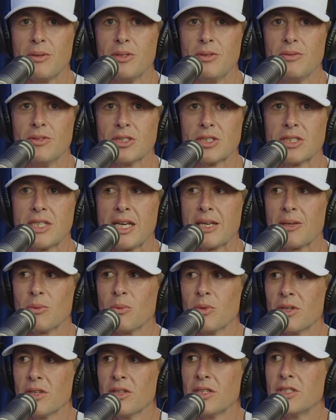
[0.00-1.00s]
When you've just
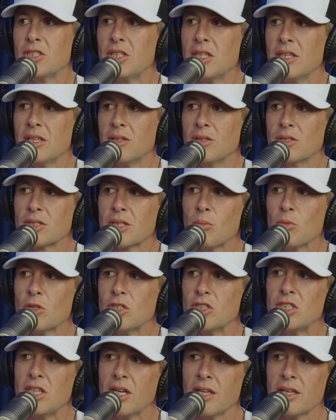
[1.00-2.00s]
taken one on the chin or
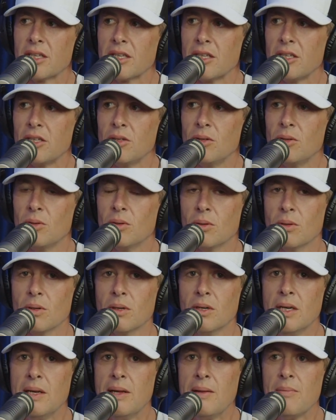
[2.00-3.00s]
someone's yelling at you,
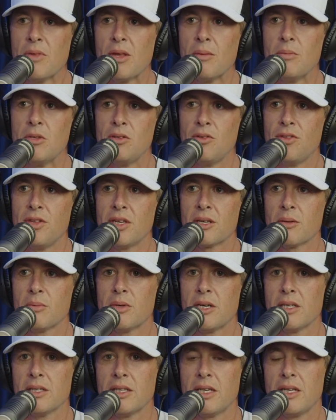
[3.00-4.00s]
or I mean, you think
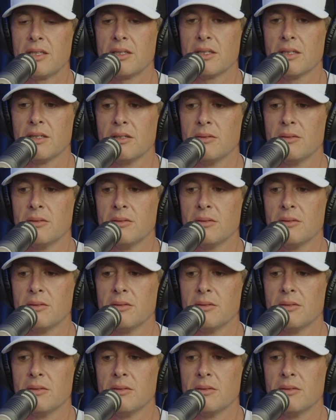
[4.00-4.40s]
about like